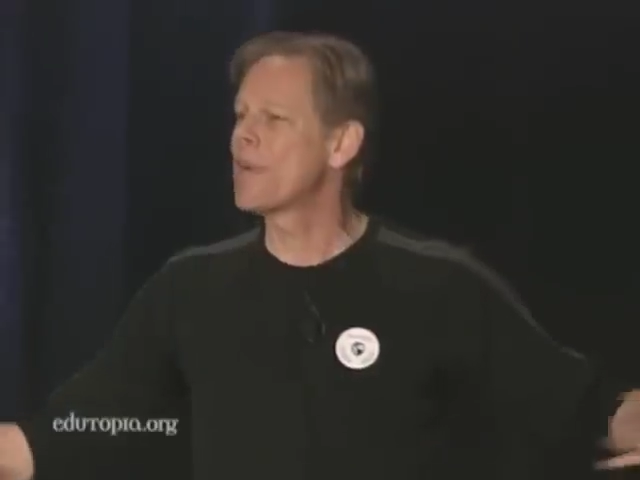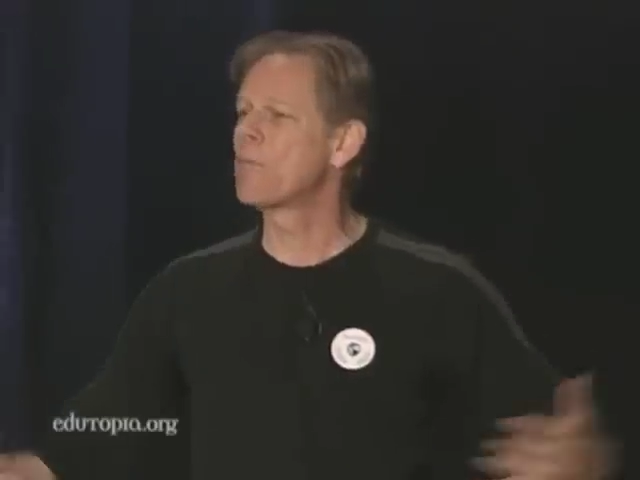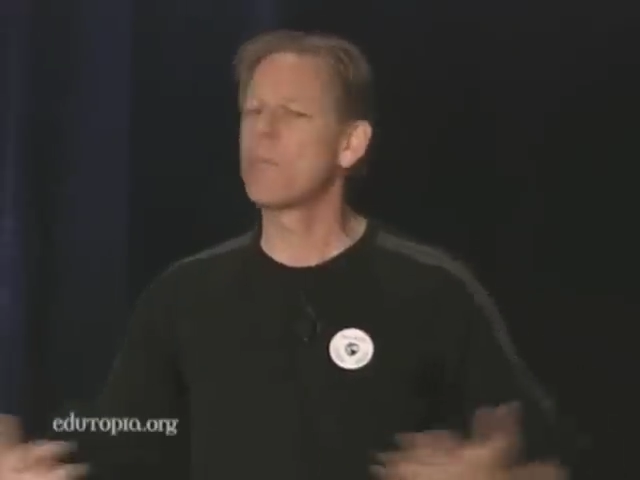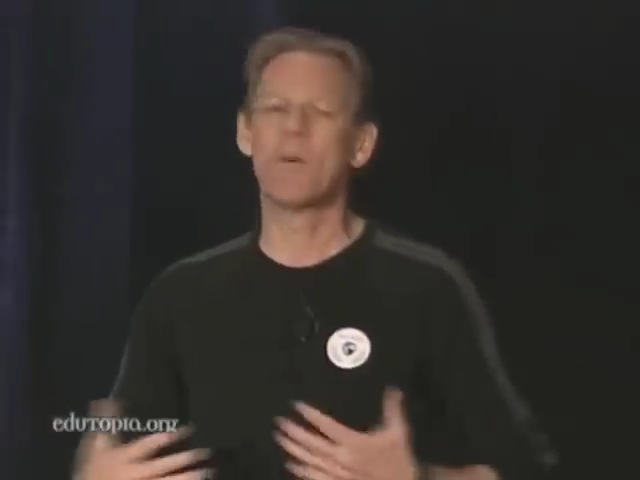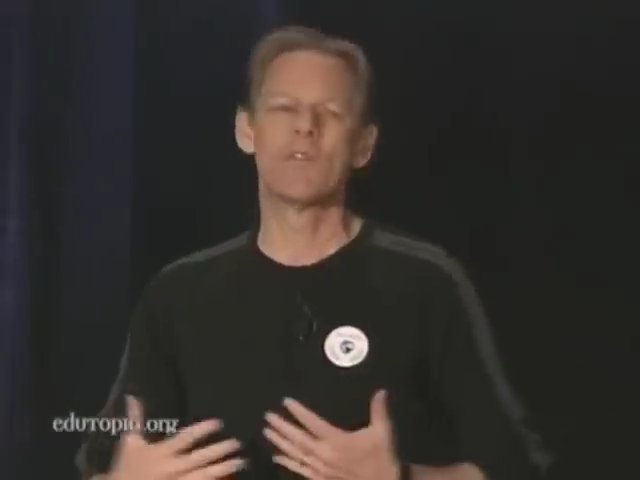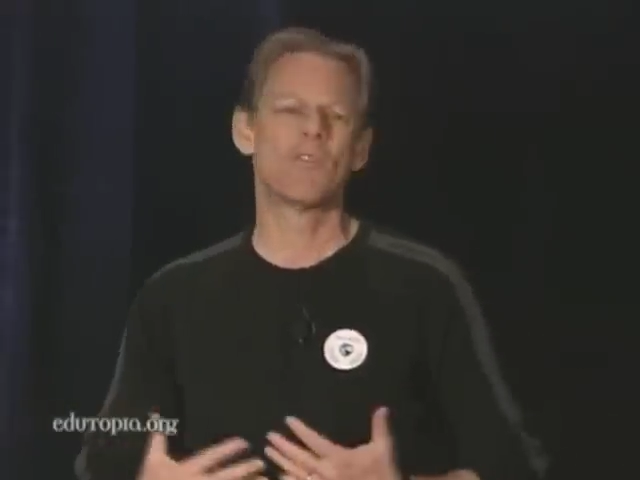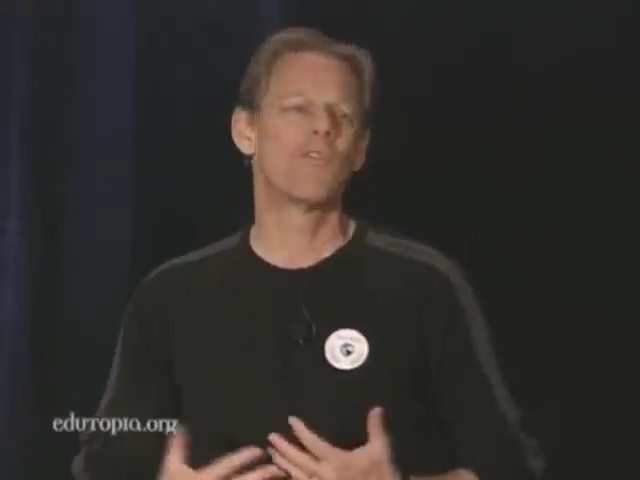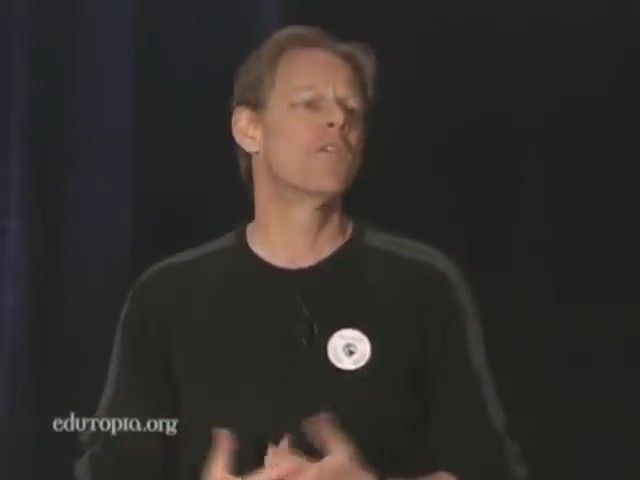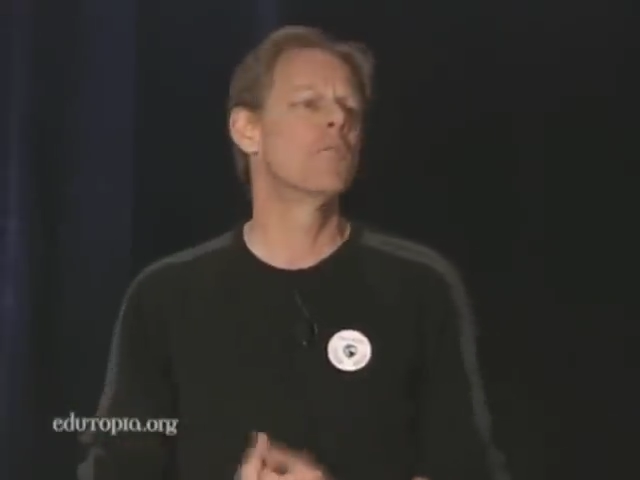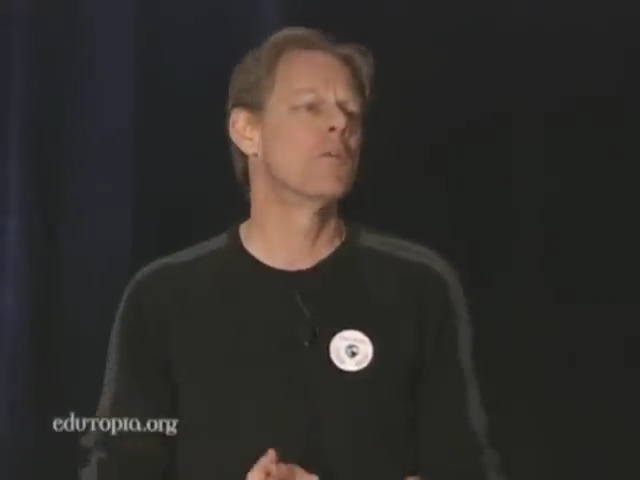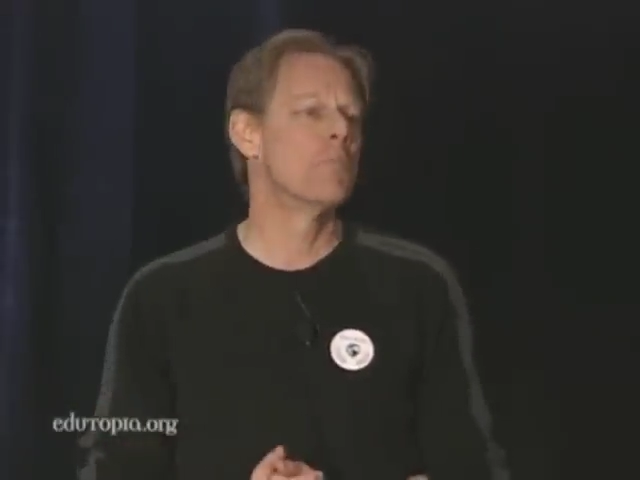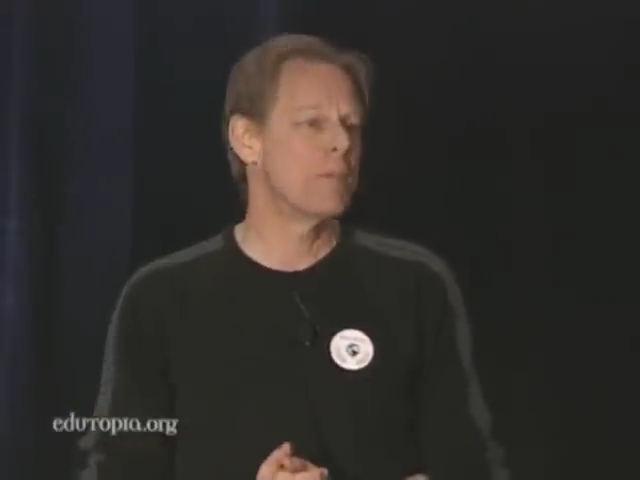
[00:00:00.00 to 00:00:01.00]
up a bunch of
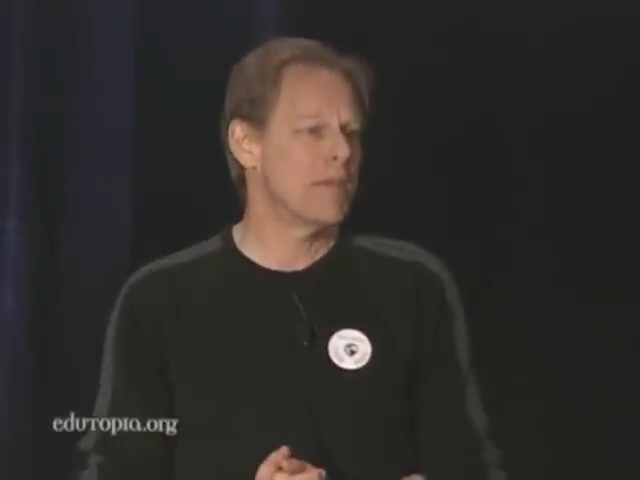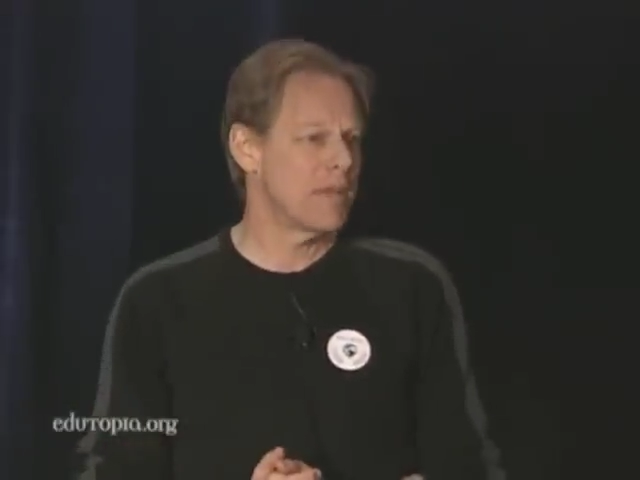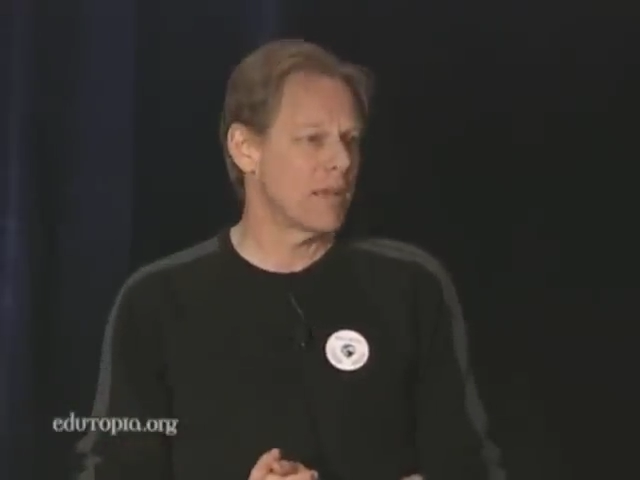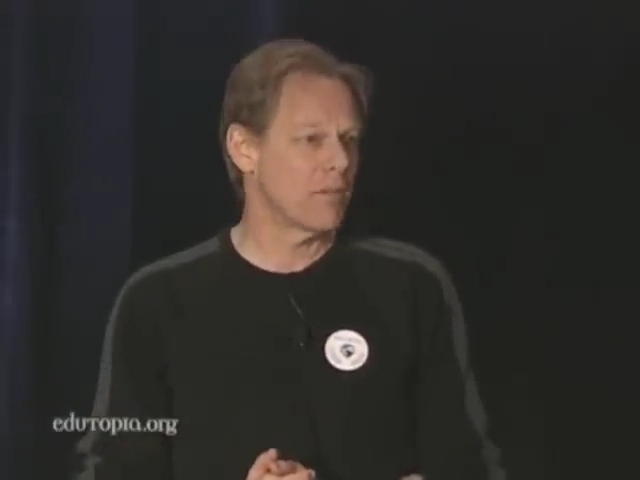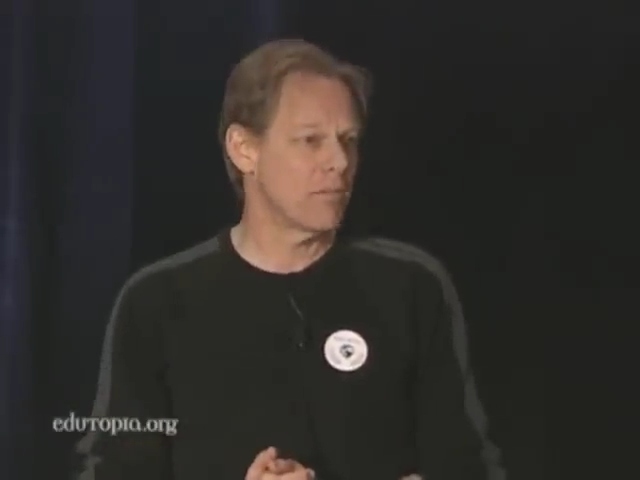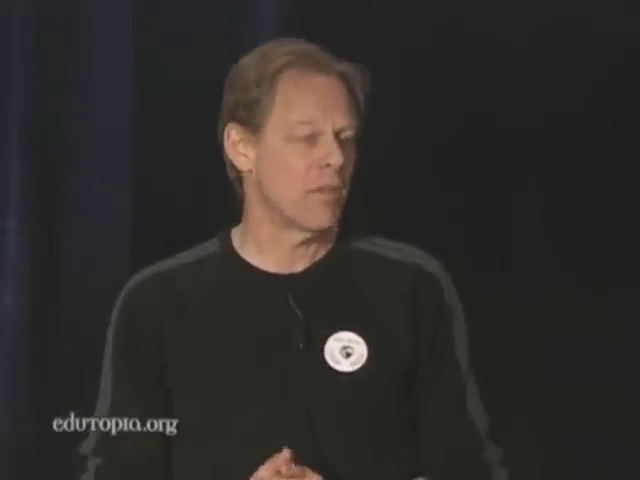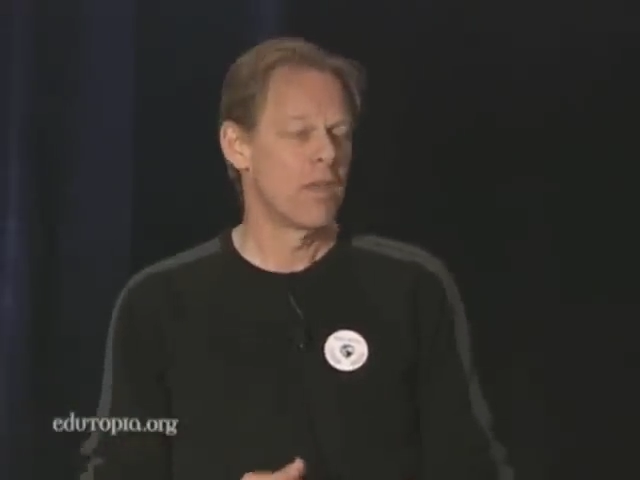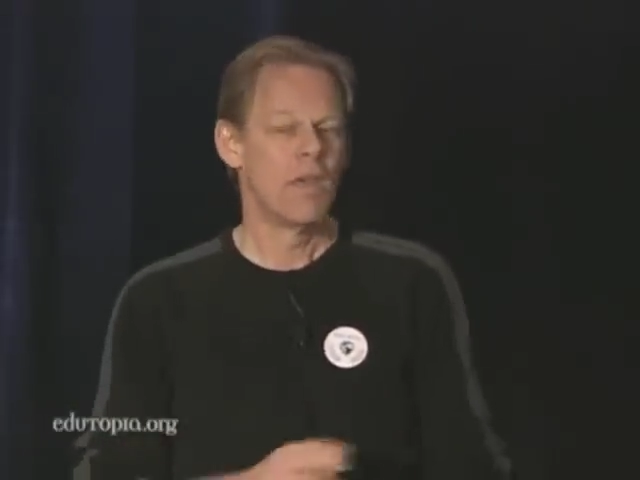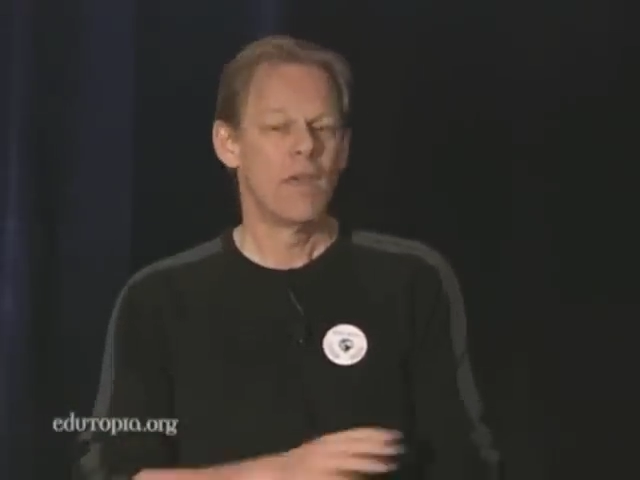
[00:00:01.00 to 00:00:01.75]
human beings